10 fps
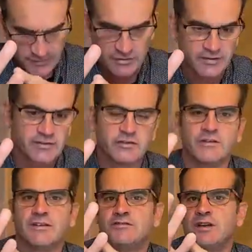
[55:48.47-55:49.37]
so does the
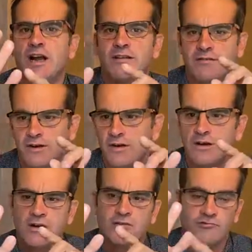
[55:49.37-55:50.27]
tourist drive
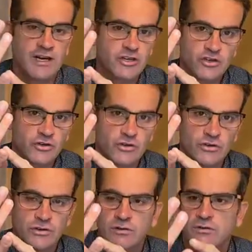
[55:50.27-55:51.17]
a
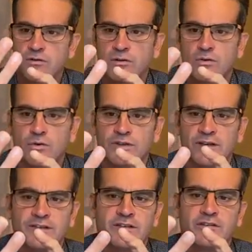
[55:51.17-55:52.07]
rickshaw or
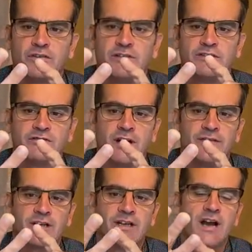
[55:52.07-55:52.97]
does the tourist
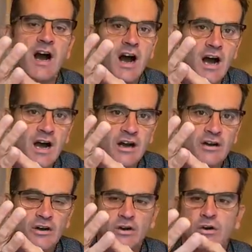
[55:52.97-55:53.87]
drive a car
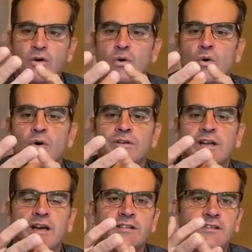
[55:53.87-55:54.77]
or
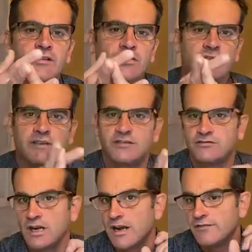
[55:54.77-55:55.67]
does the tourist
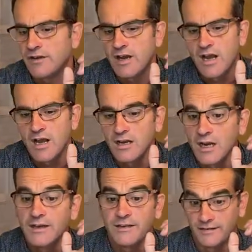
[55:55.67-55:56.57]
drive a
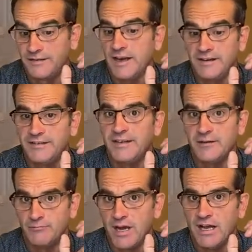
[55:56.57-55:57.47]
London
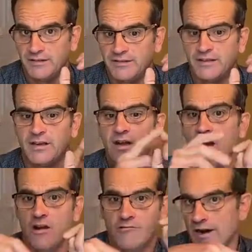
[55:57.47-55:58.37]
sightseeing bus
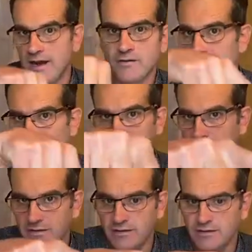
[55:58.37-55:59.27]
around
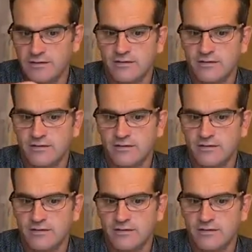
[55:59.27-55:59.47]
London?